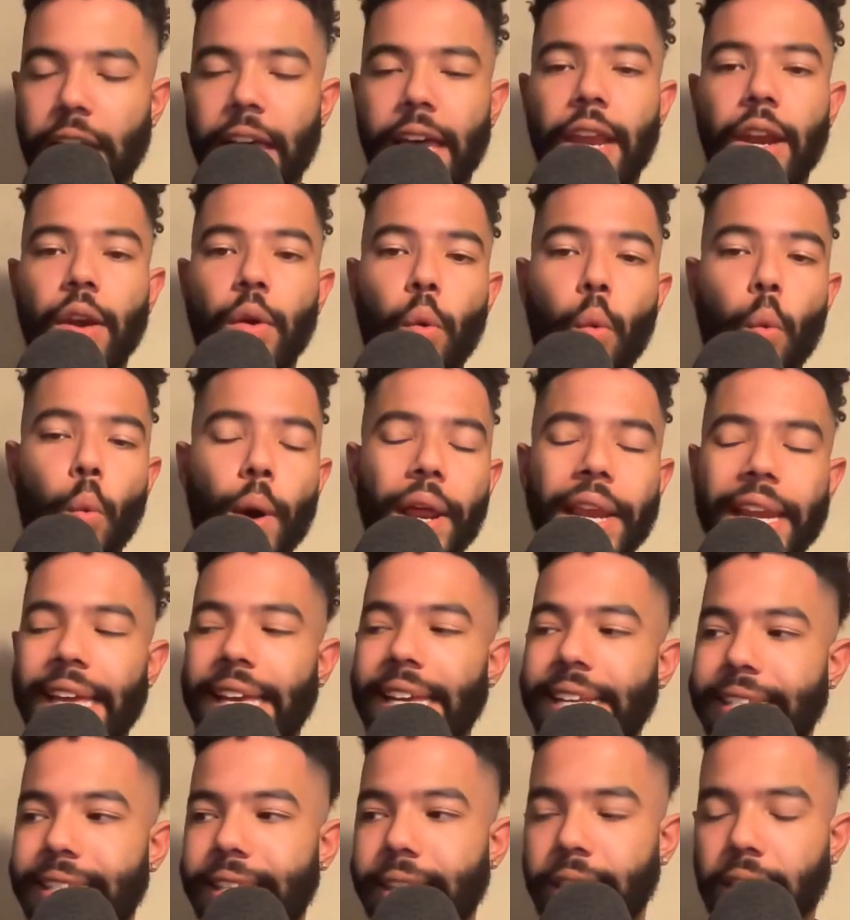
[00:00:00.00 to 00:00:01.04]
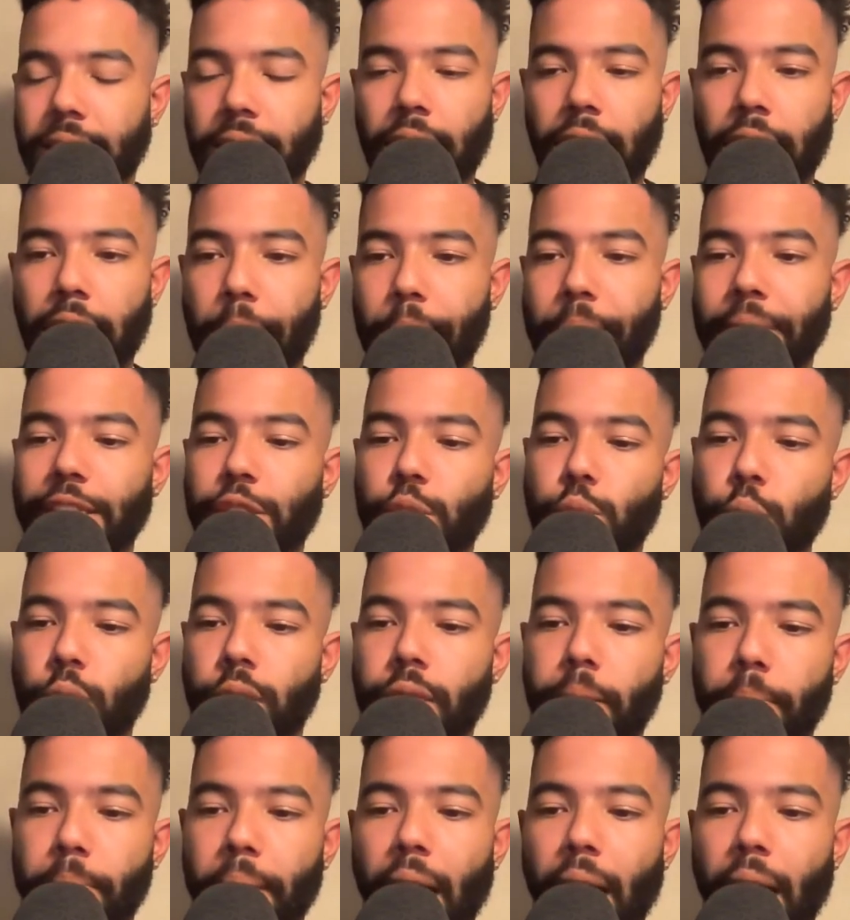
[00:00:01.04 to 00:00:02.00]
And when he's in the lineup and swinging the